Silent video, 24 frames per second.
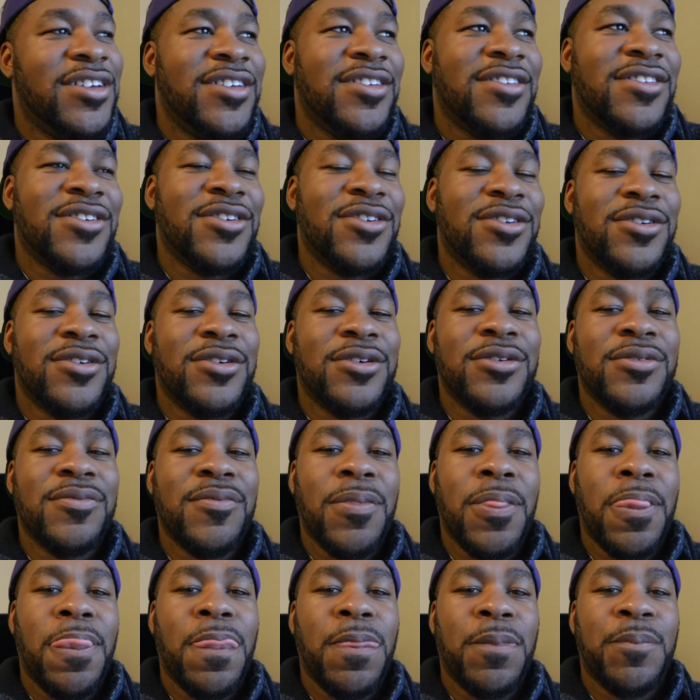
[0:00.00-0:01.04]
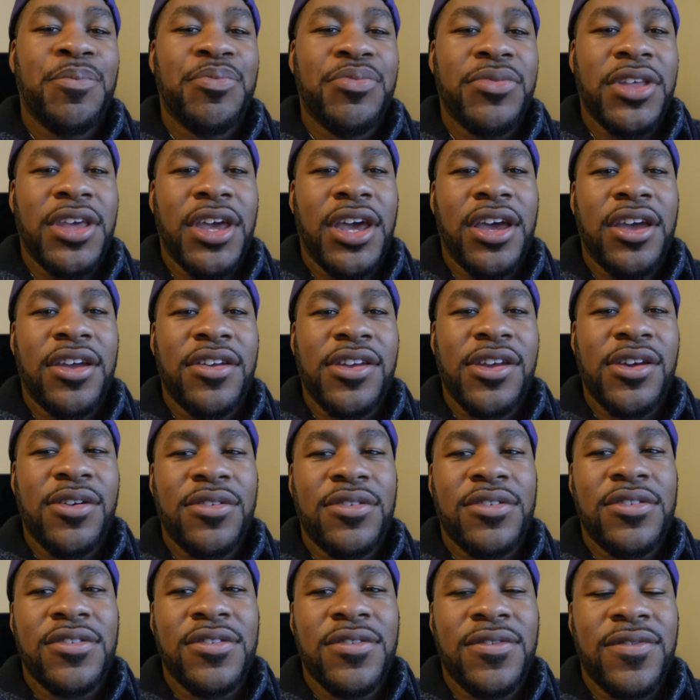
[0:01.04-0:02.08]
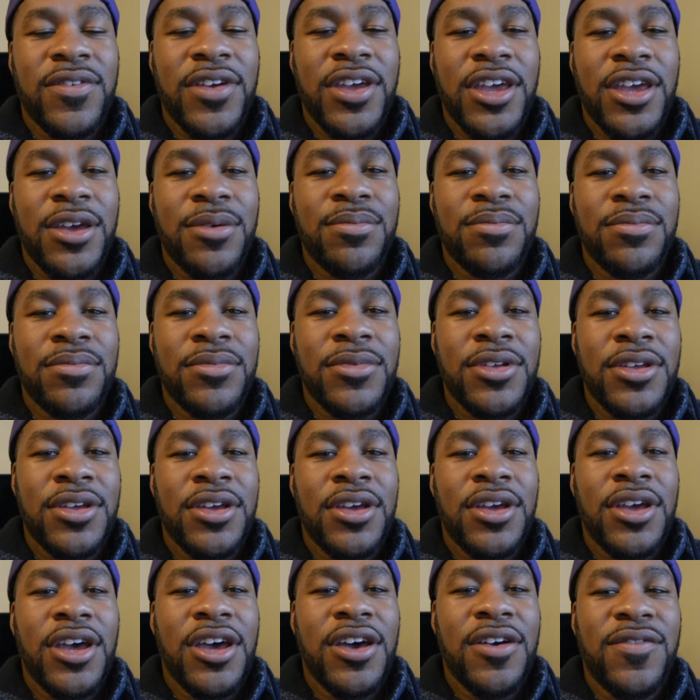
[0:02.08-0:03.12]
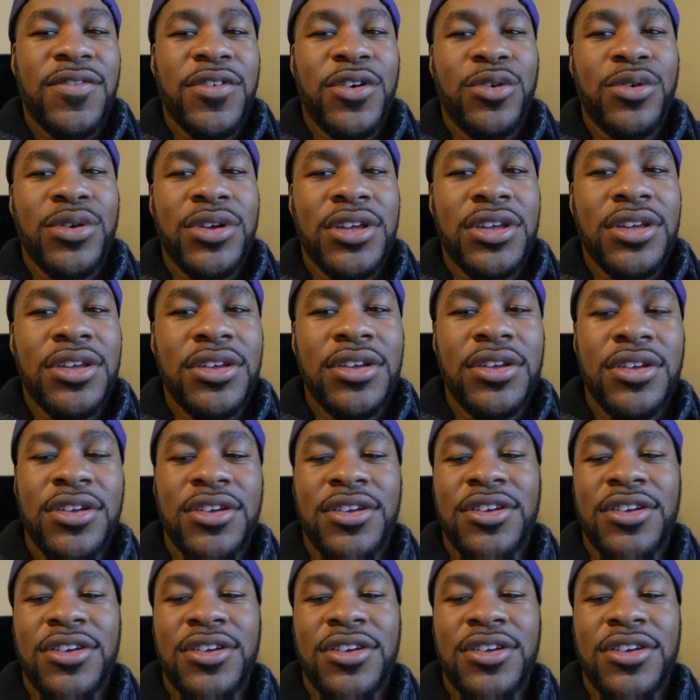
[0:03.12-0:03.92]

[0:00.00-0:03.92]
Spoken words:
So, yeah, shout out to the fam. FOE.